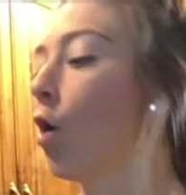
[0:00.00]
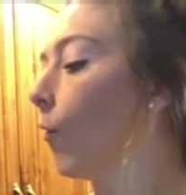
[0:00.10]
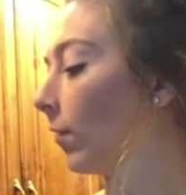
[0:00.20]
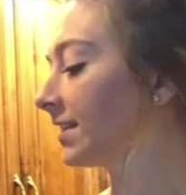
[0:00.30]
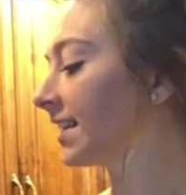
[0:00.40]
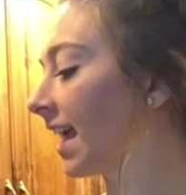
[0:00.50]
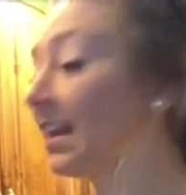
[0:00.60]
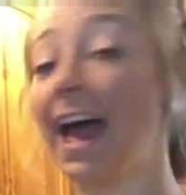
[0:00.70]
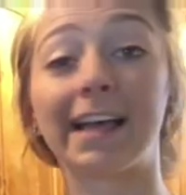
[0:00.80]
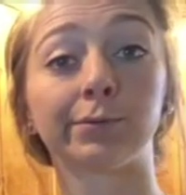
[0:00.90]
Once
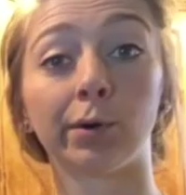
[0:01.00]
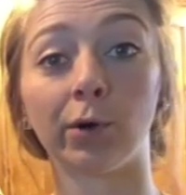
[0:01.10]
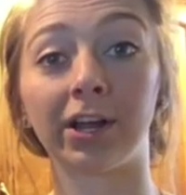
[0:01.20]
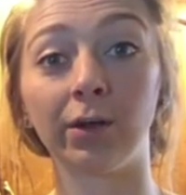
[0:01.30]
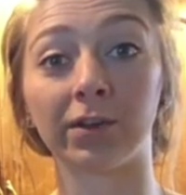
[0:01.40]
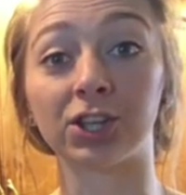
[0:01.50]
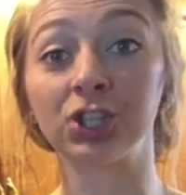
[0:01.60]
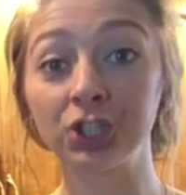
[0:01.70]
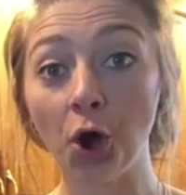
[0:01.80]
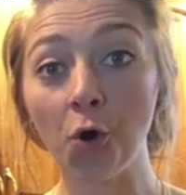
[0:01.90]
again, as we're working with a
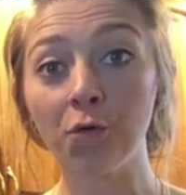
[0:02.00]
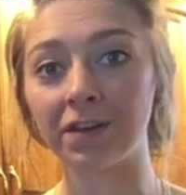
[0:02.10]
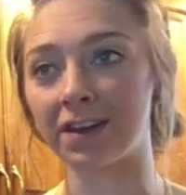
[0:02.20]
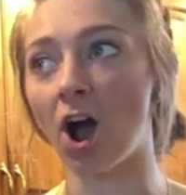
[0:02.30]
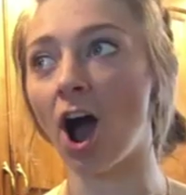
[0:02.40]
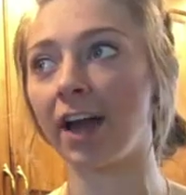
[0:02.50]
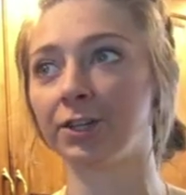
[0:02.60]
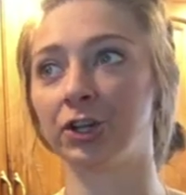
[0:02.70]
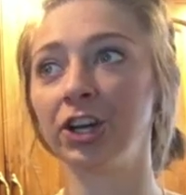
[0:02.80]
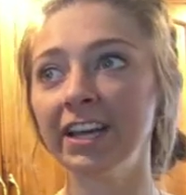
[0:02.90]
stove and hot
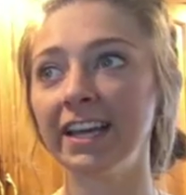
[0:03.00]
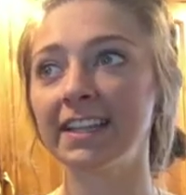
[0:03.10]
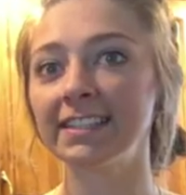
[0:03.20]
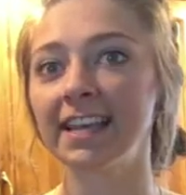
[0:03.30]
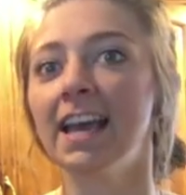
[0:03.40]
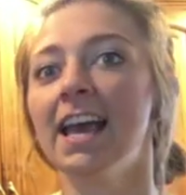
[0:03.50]
ingredients,